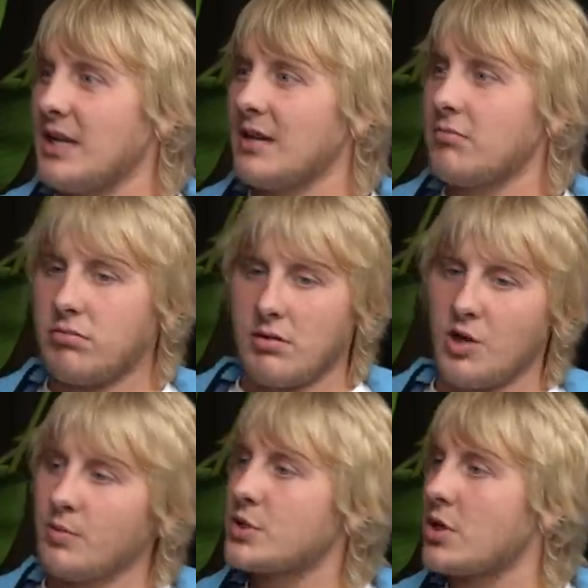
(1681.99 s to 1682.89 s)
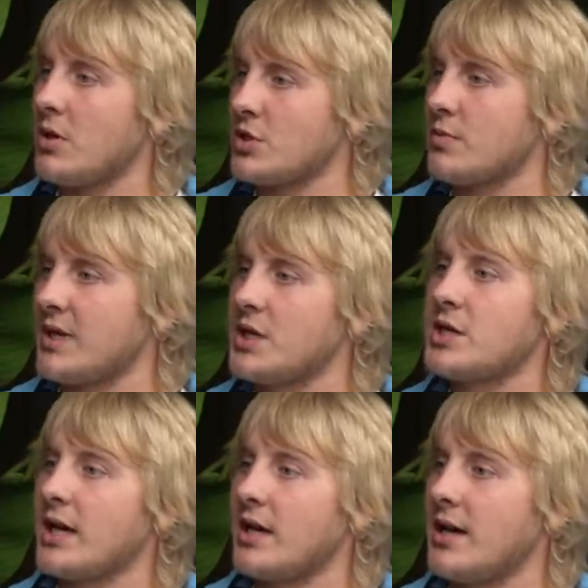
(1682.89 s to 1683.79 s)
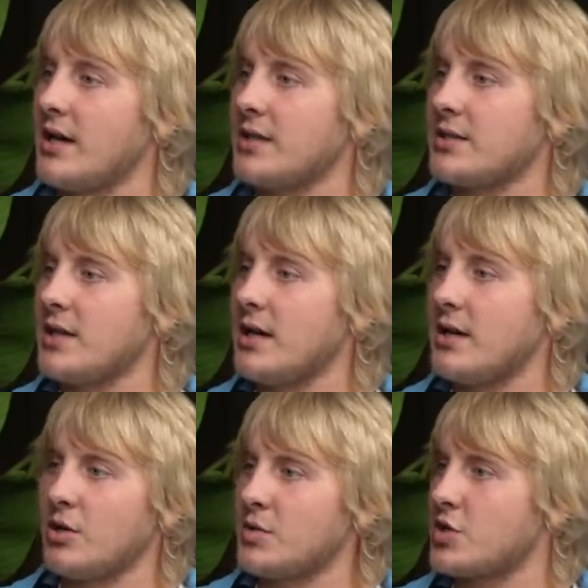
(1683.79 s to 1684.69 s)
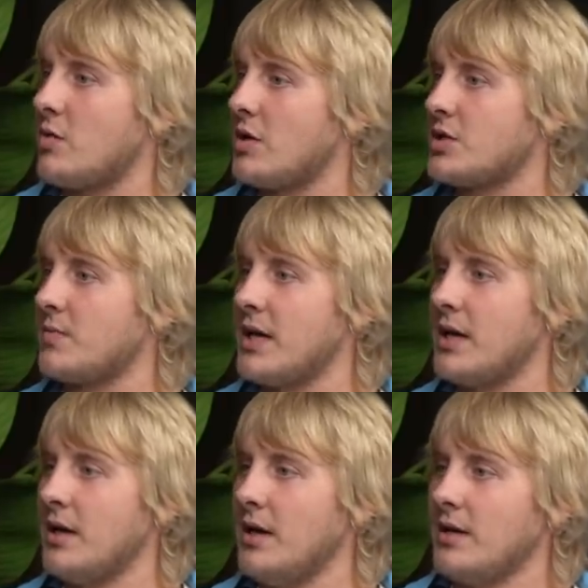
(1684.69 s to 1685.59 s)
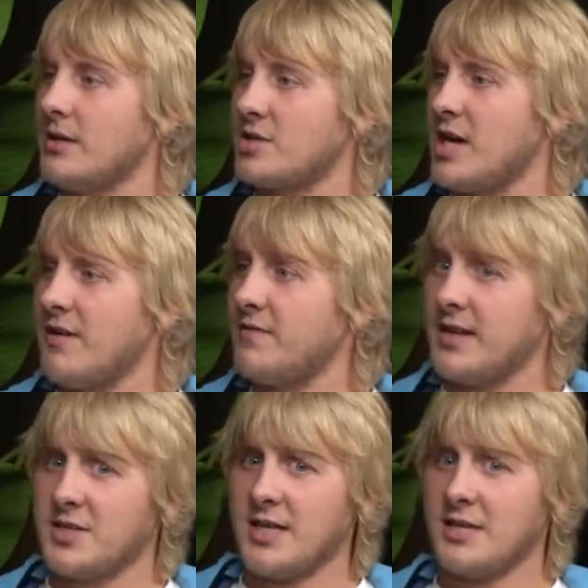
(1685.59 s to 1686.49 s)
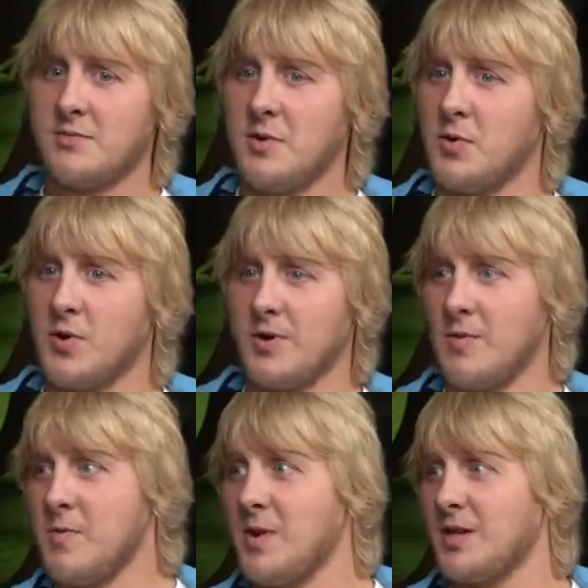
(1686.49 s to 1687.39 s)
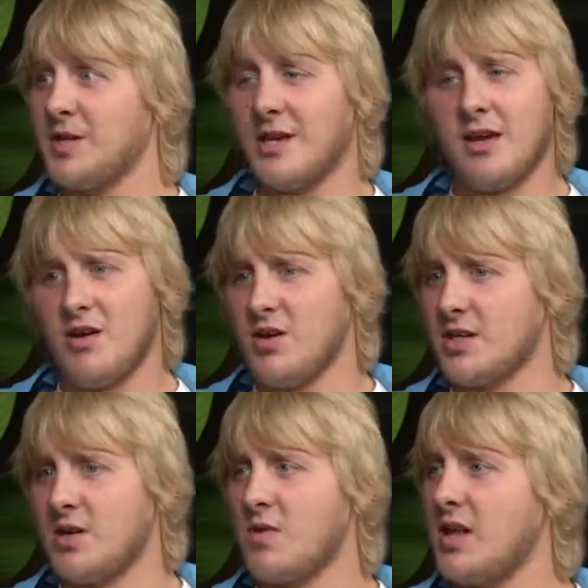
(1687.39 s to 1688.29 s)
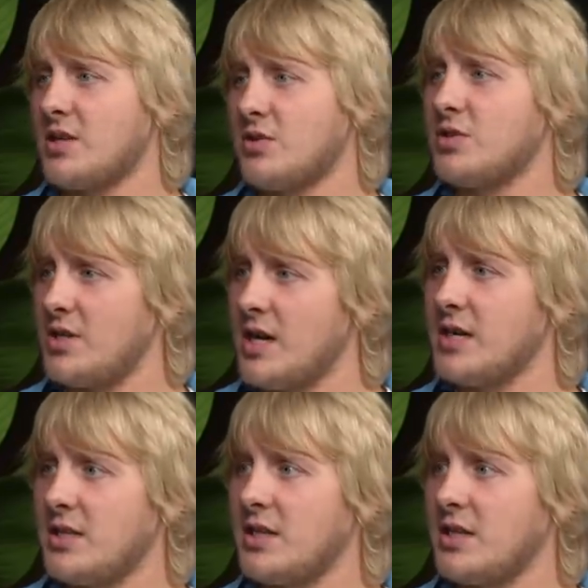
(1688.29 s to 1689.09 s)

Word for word: Like, I hope you just go on to win it, shaking our hands and that. I hope you just go on to win it. Yeah. This our fella saying to me, when we were on the train, "Oh, you've outclassed us tonight.